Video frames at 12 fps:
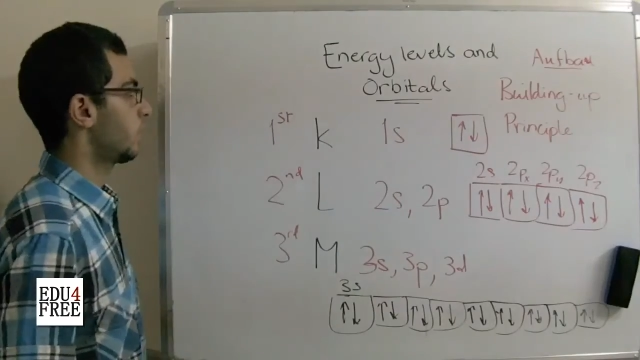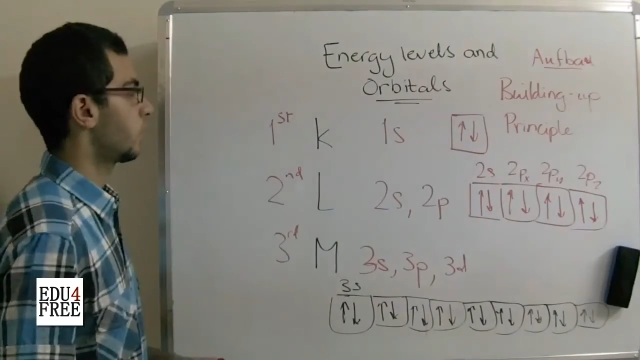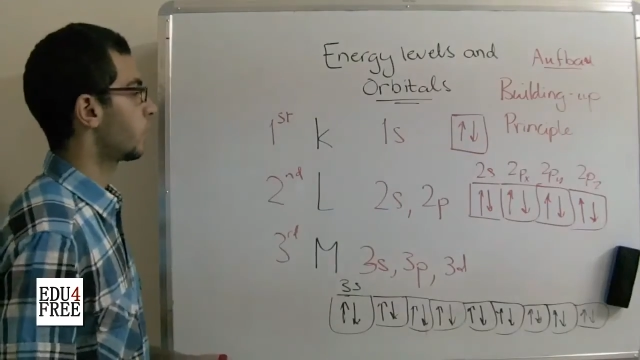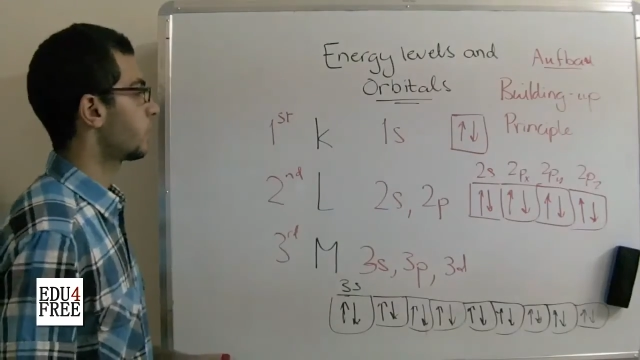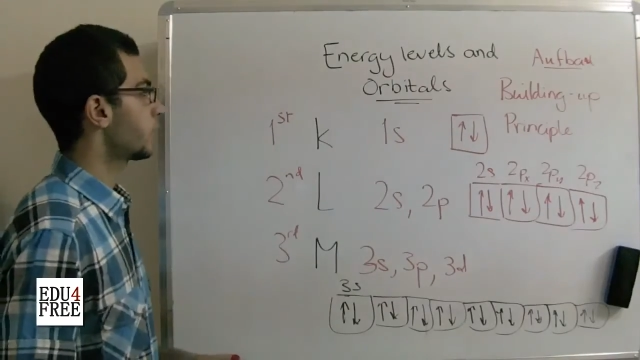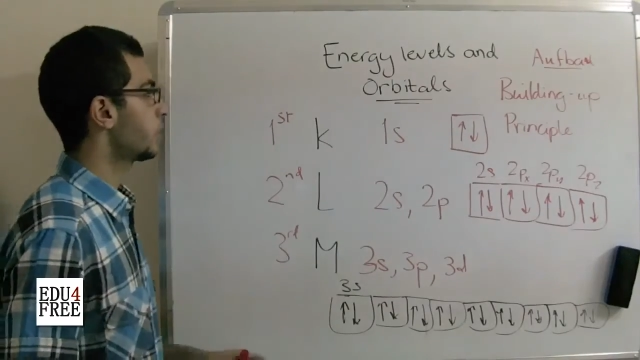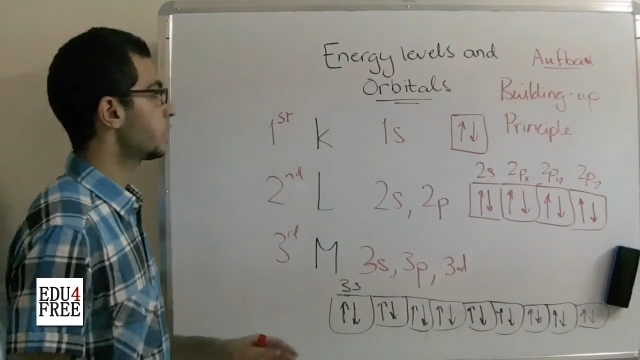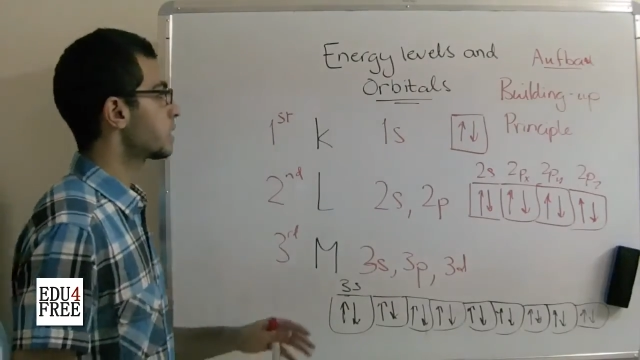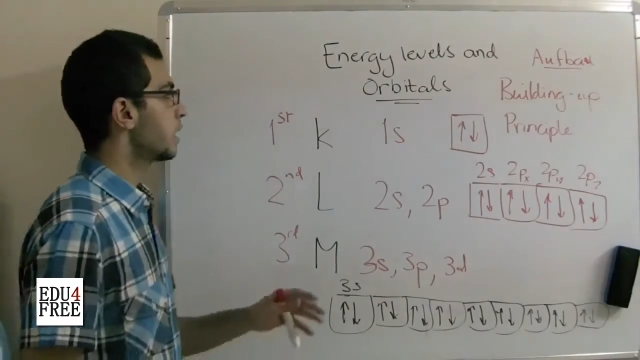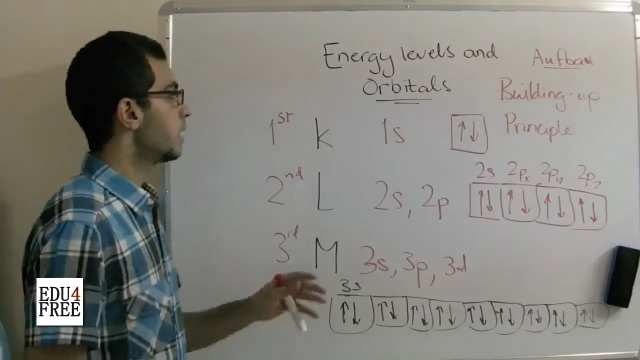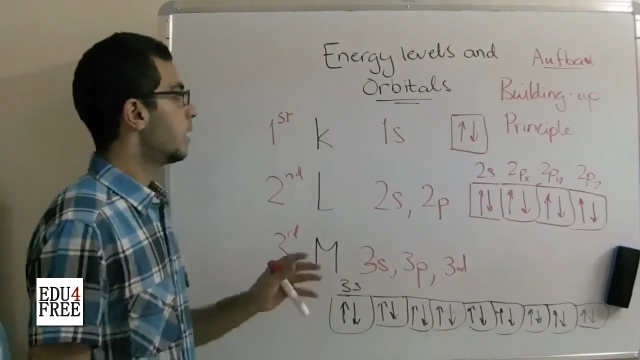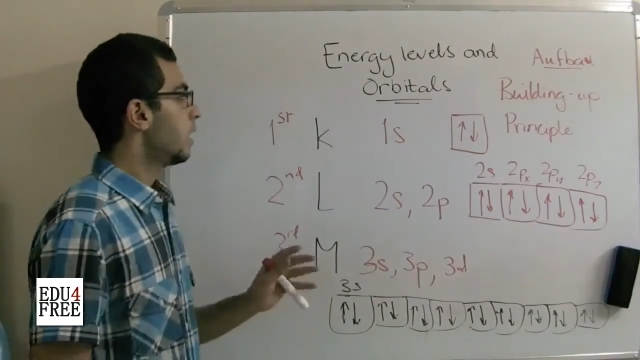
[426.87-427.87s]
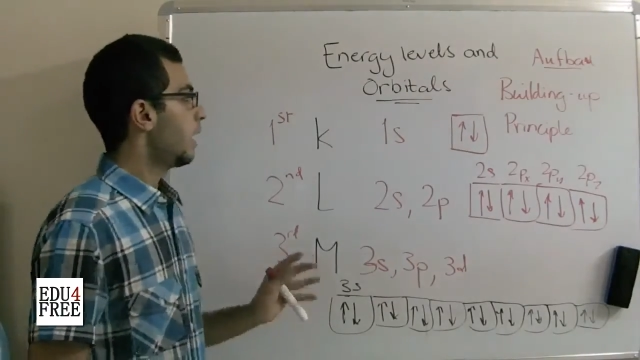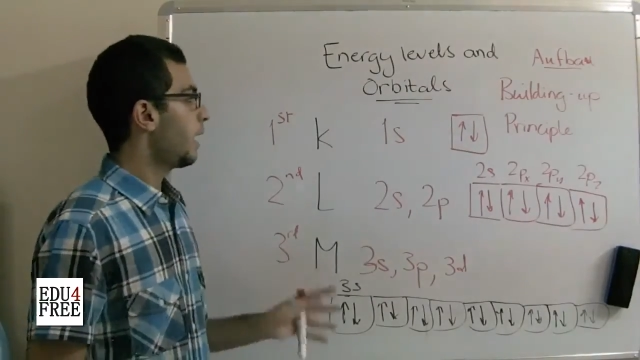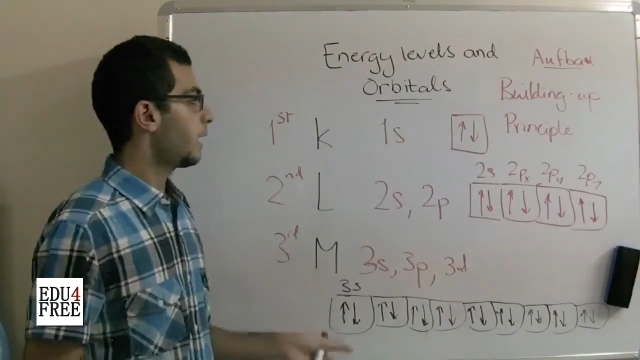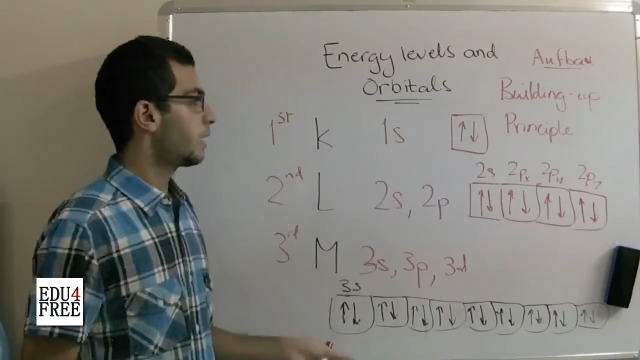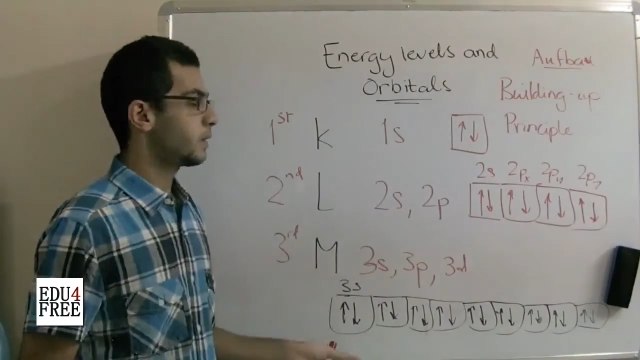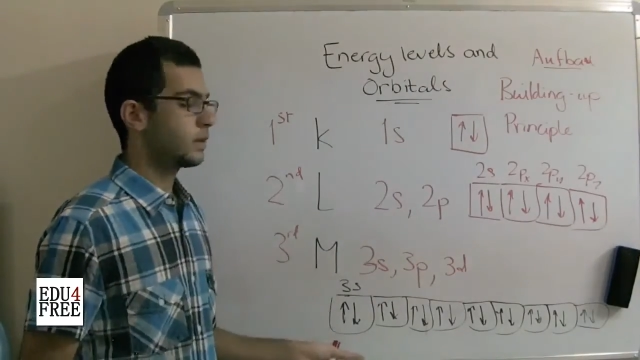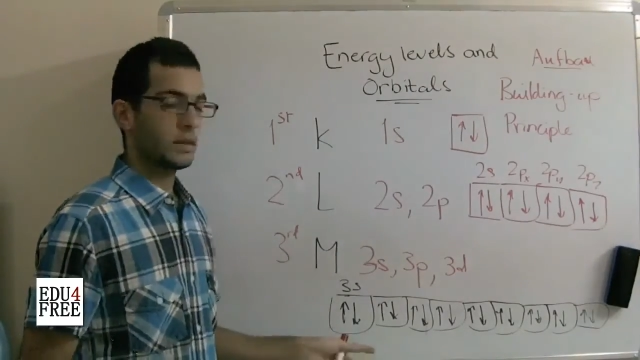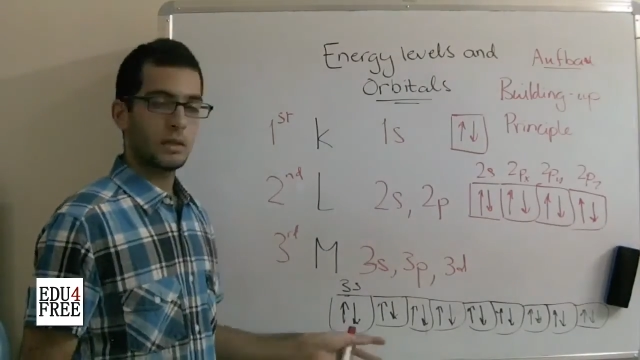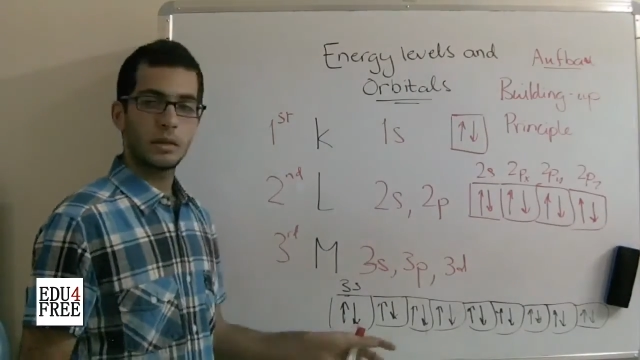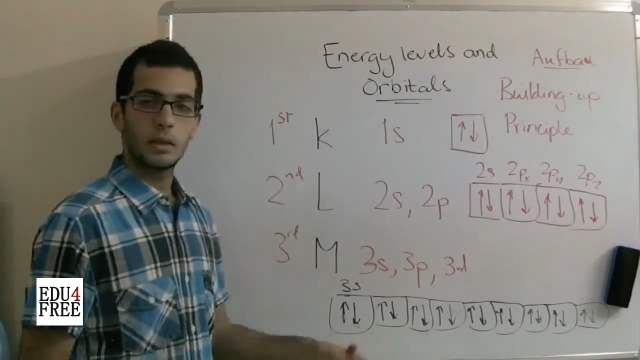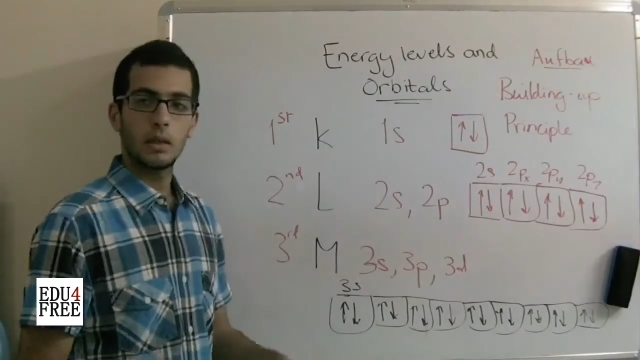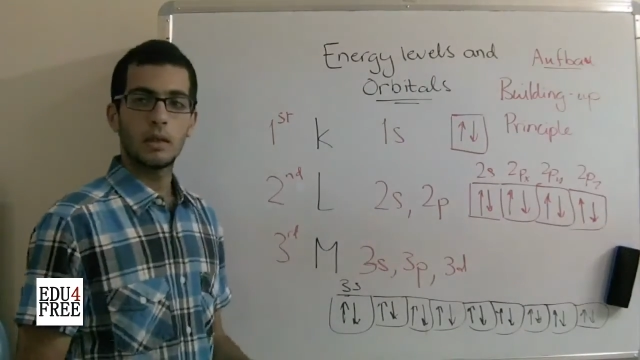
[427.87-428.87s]
the orbitals. And
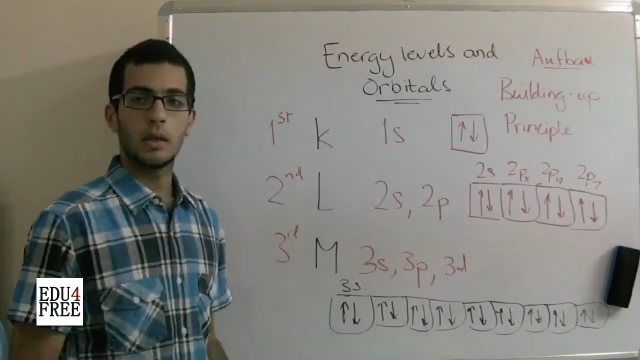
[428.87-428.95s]
until the